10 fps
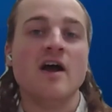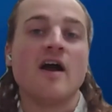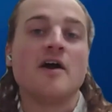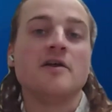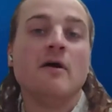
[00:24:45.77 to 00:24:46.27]

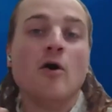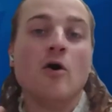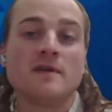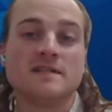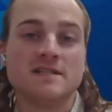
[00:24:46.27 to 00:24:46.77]
or how do you
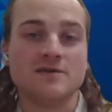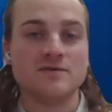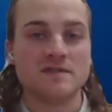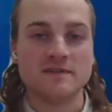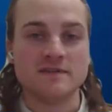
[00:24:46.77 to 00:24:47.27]
hope it's
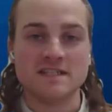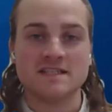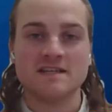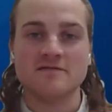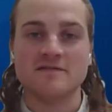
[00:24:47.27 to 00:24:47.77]
used once
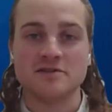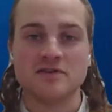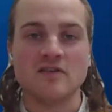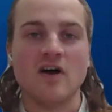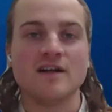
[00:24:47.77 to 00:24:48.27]
it's
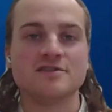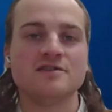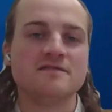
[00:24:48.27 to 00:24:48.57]
officially launched?